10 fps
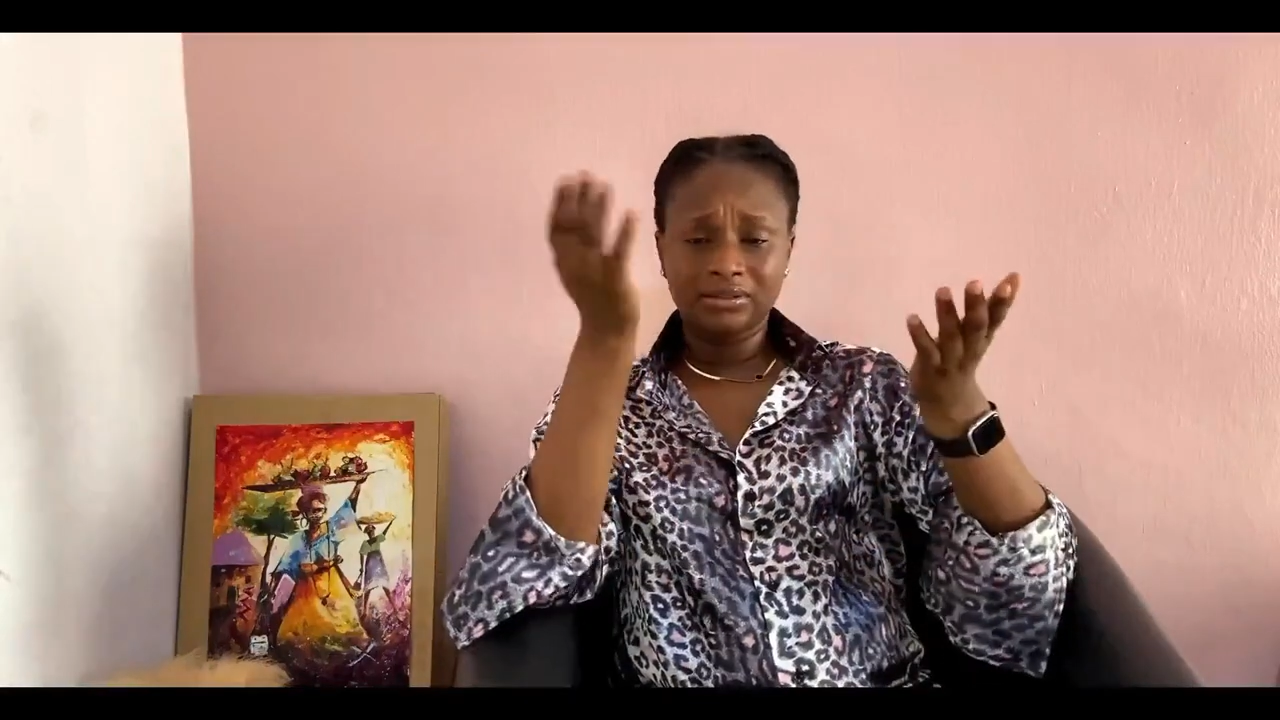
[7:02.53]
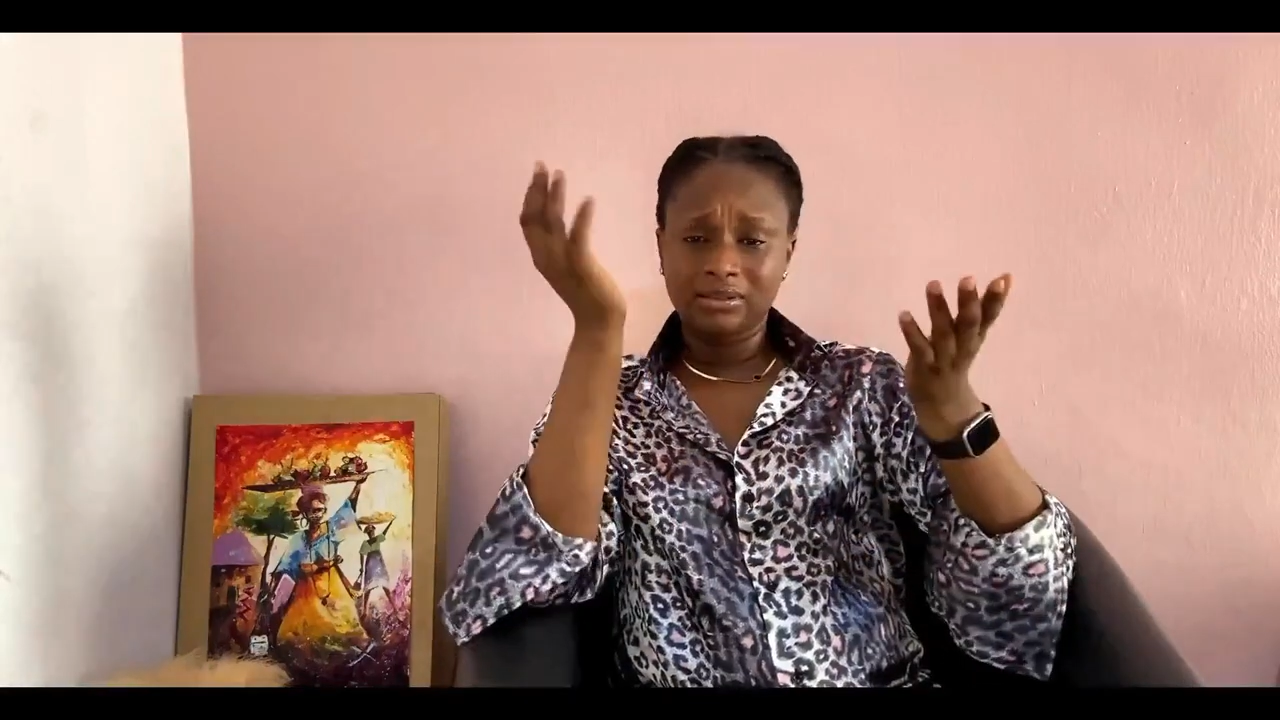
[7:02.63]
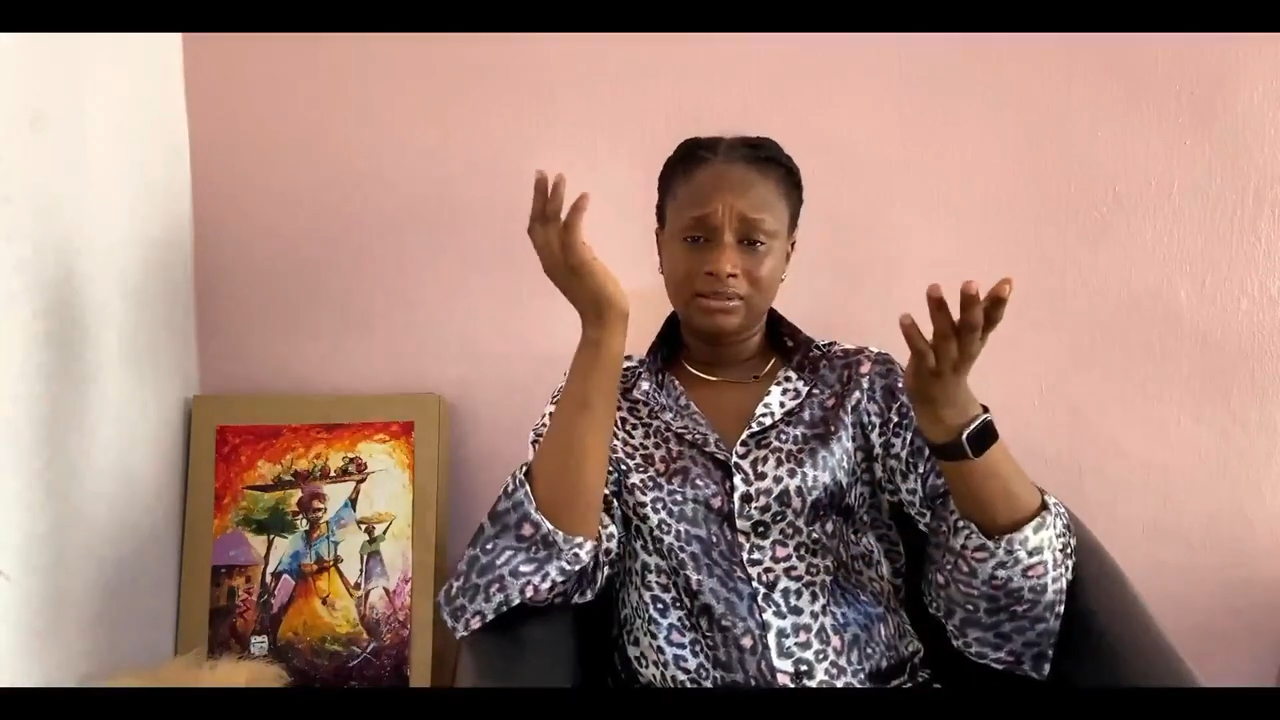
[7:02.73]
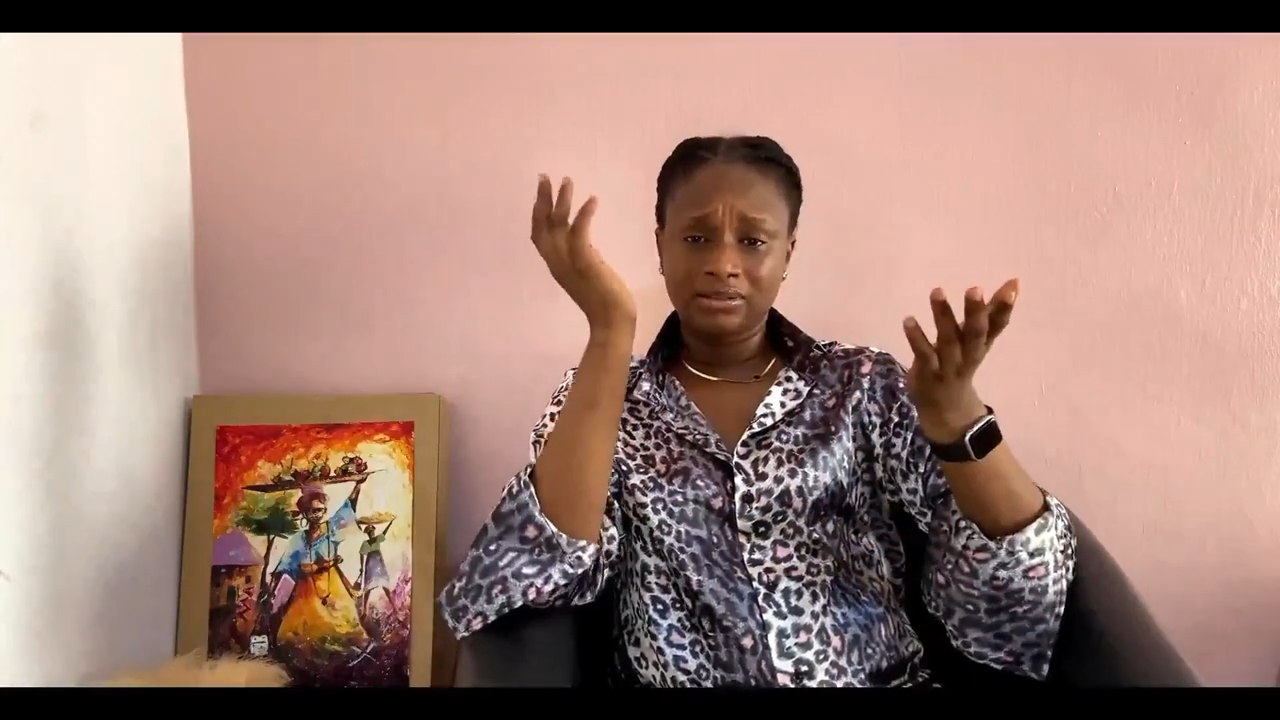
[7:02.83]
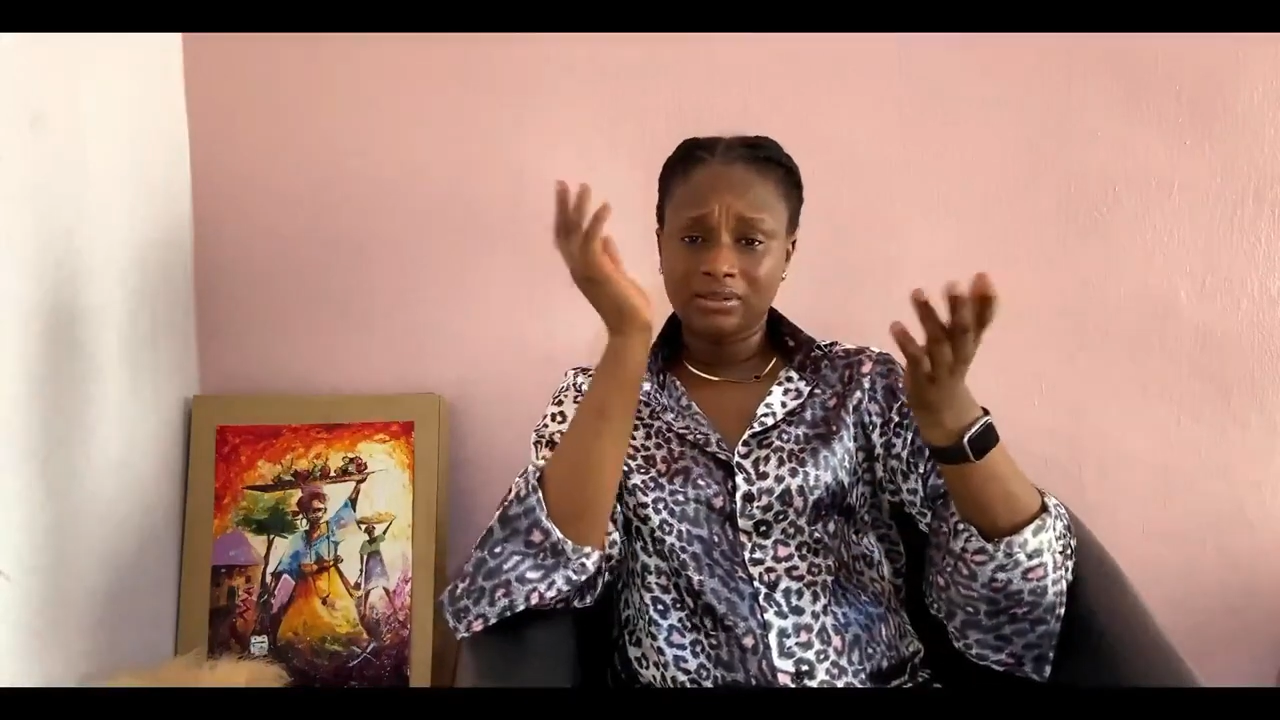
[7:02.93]

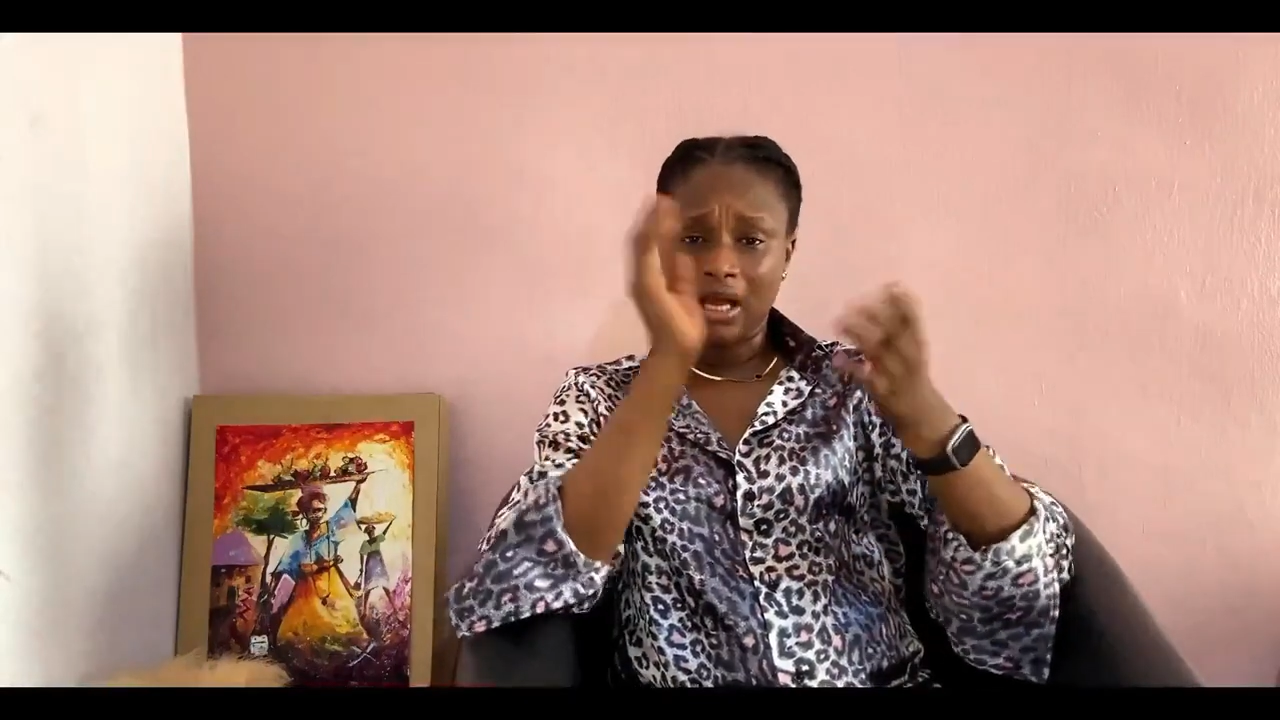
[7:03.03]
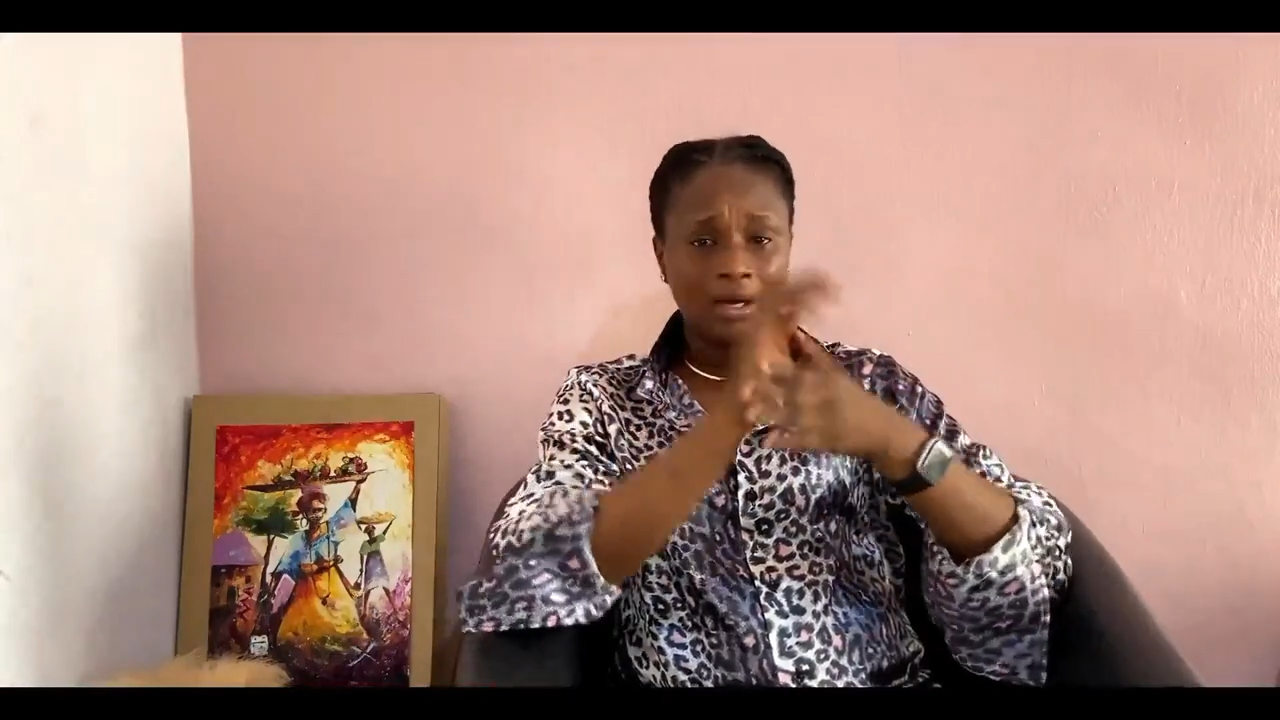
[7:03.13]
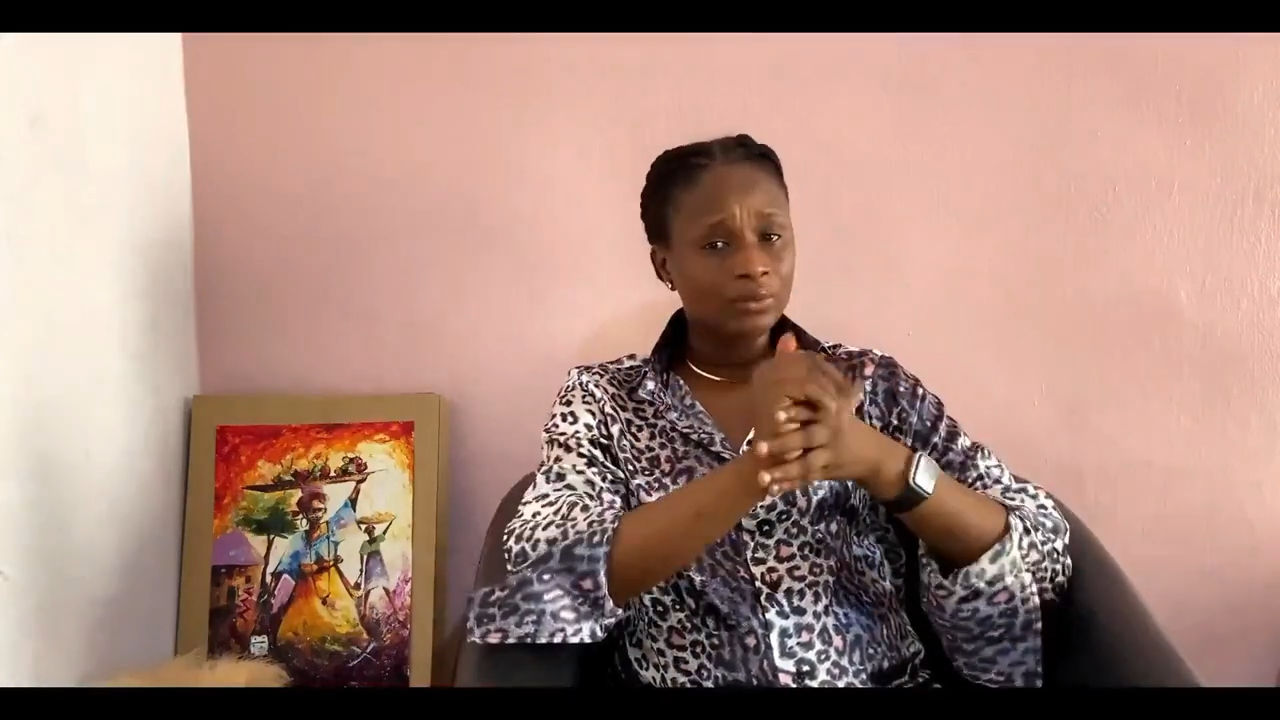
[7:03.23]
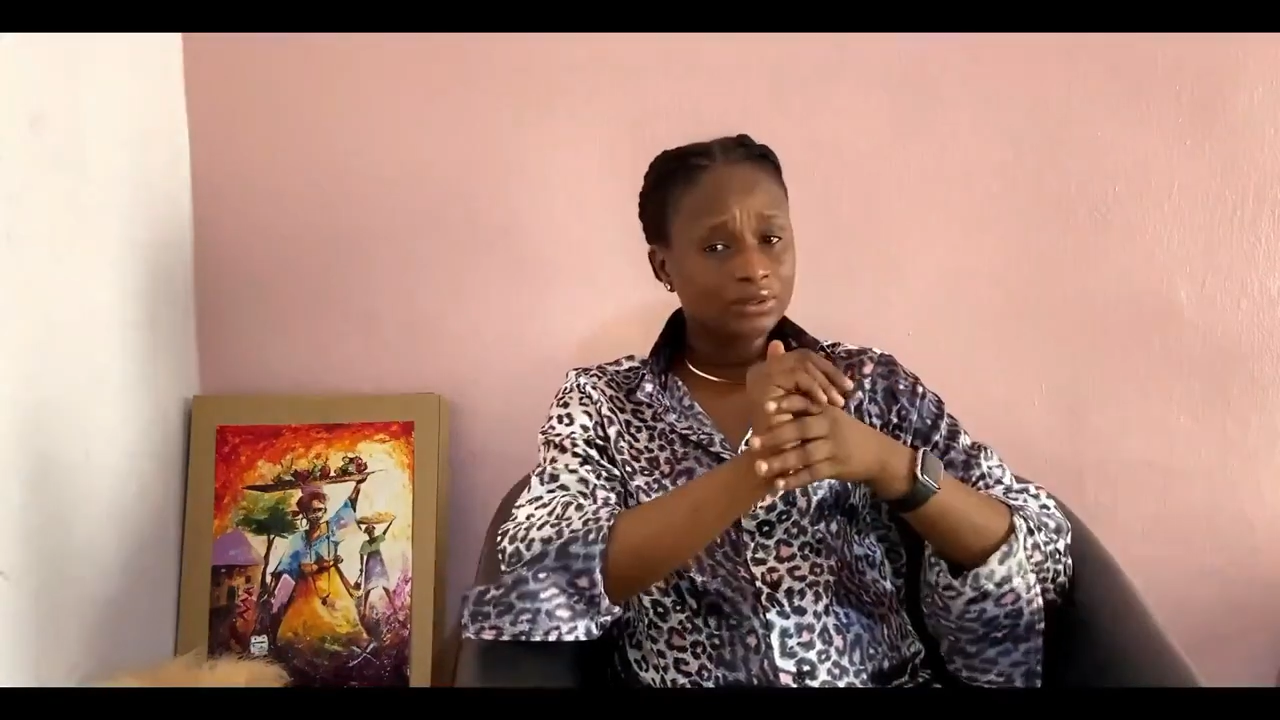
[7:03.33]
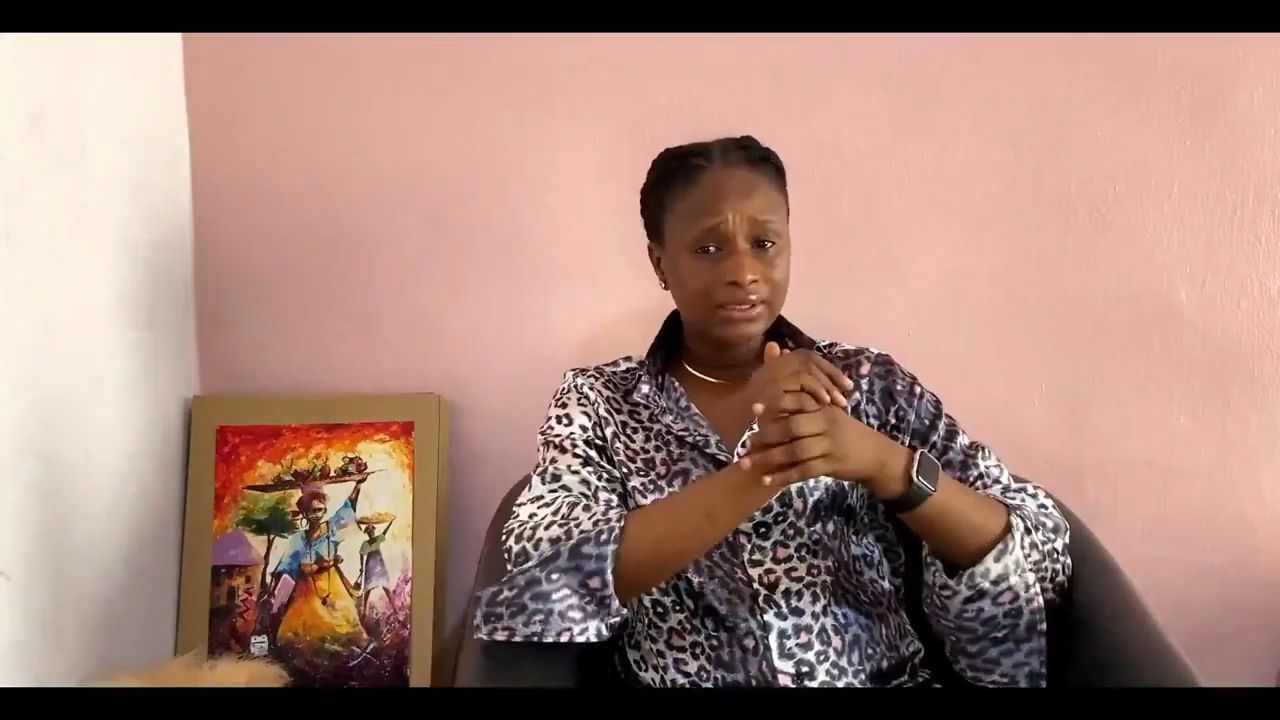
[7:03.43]
is
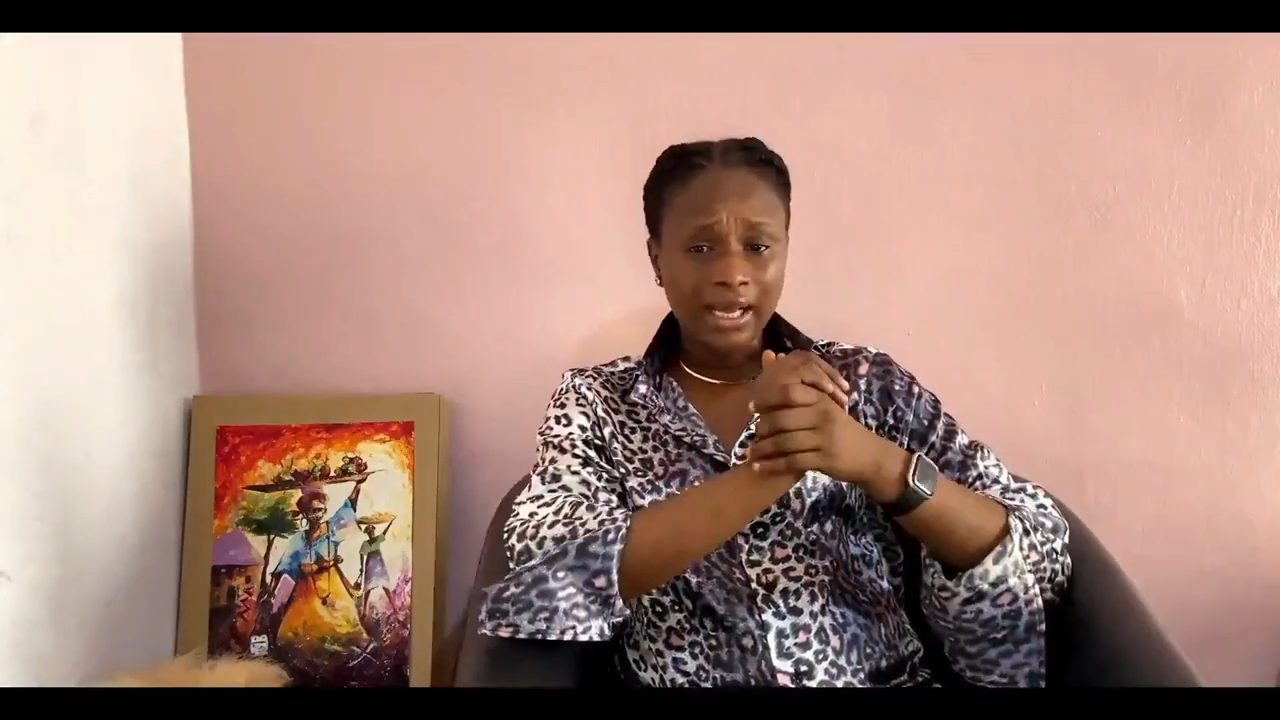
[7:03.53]
out